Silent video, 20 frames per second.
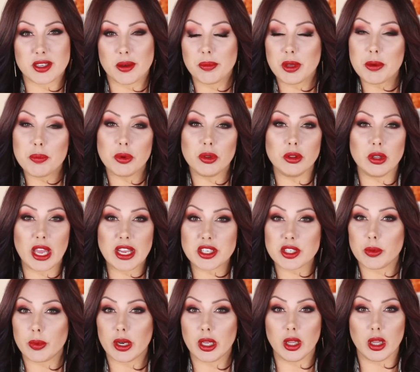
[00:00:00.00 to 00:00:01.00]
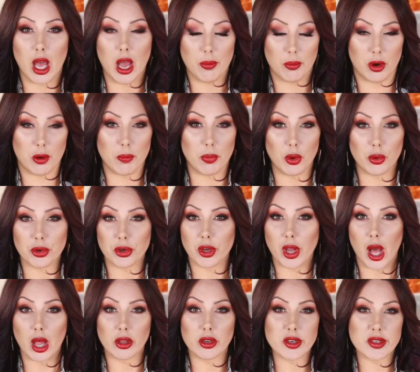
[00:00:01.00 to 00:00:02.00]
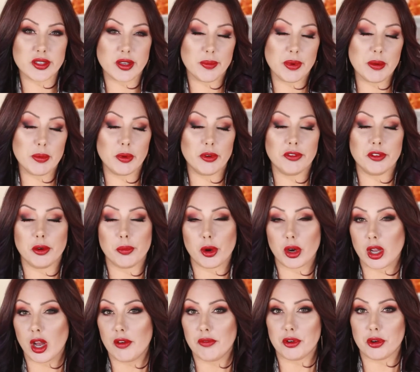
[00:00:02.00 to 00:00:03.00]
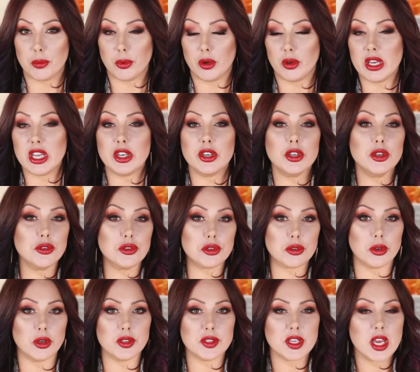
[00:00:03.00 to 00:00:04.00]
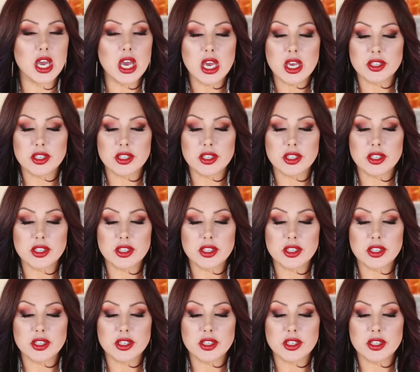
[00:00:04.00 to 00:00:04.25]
Some people like to wear a lot more bolder colors, some people feel more comfortable in neutrals.